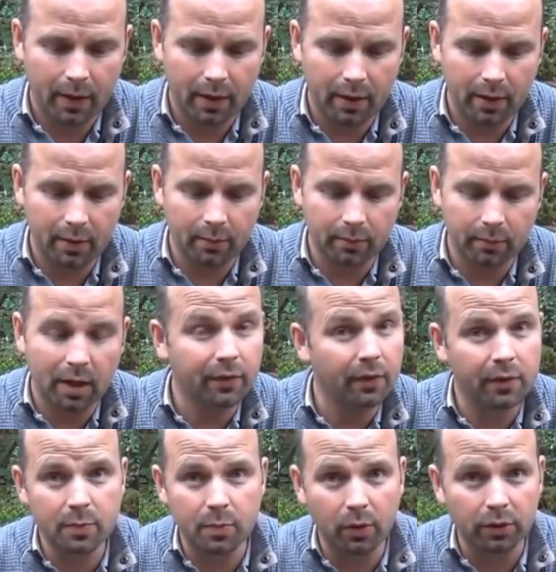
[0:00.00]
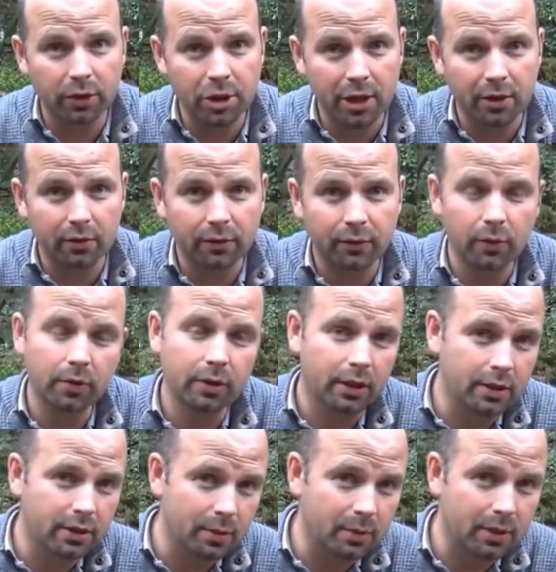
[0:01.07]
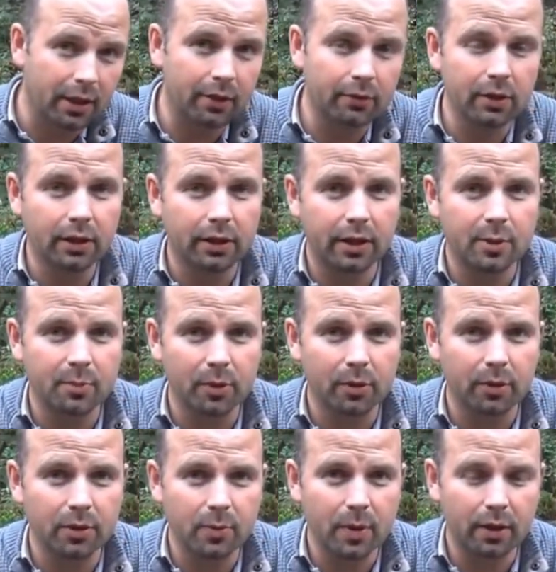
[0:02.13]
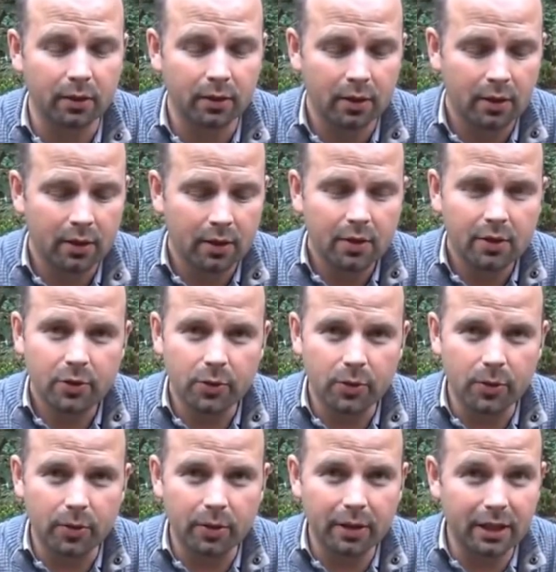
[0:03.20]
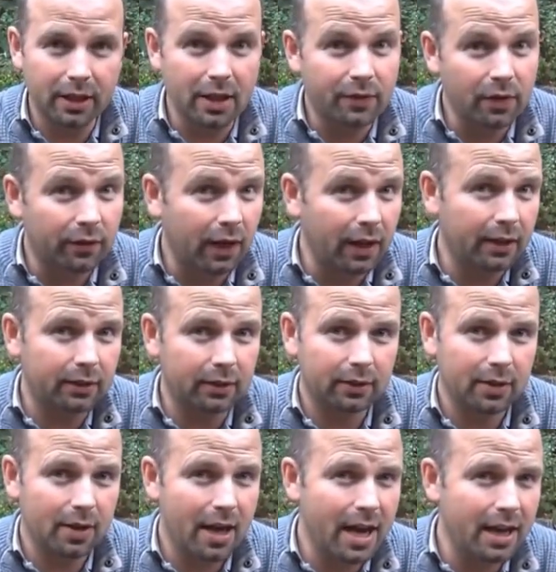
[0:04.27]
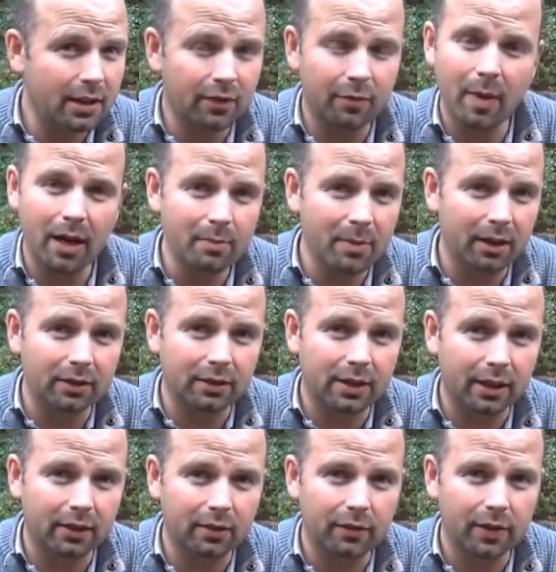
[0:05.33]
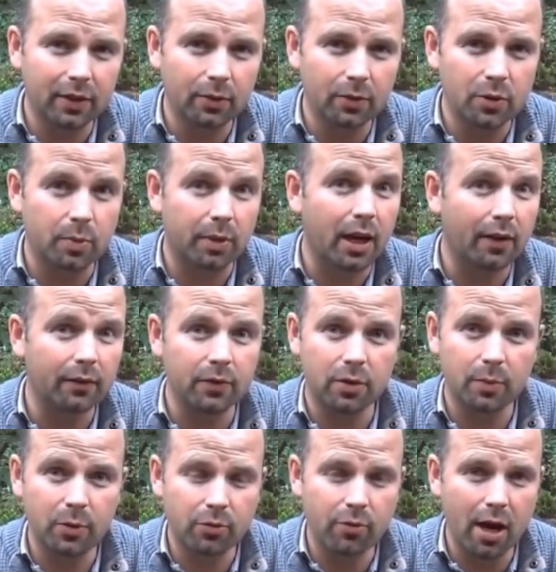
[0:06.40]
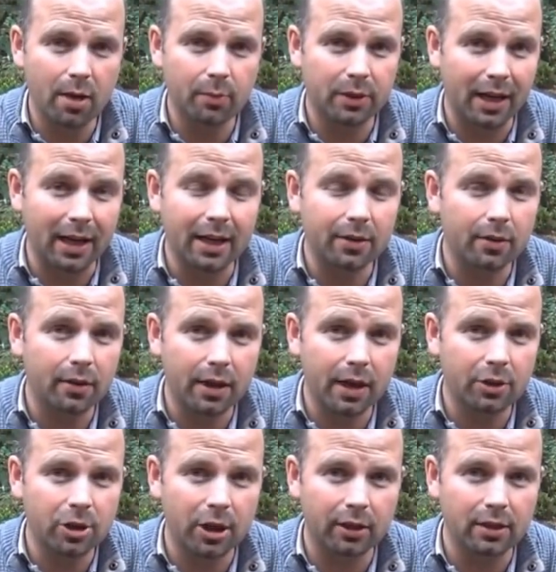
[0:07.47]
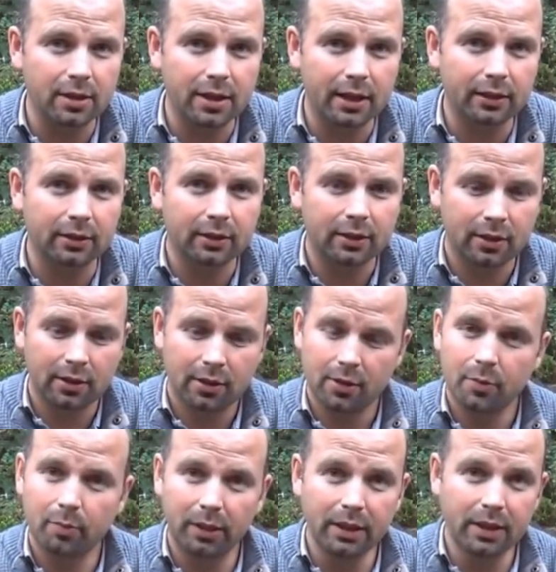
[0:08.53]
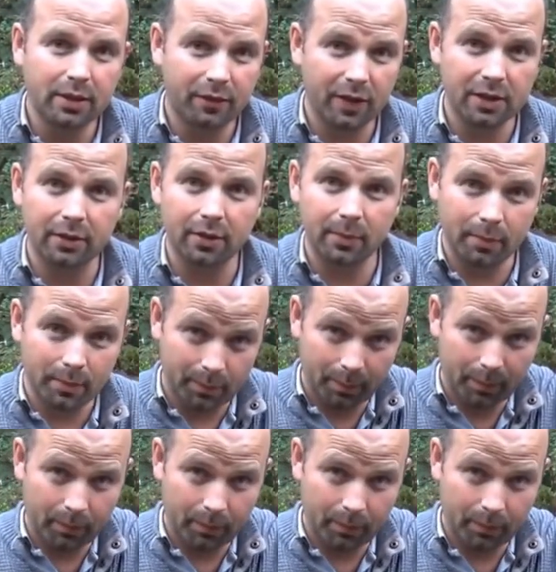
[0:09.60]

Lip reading: I've never spoke to Jed on the phone. He seems like a really nice bloke as well. So if you've liked any of my metal detecting videos but haven't subscribed to either of their channels yet, please visit them.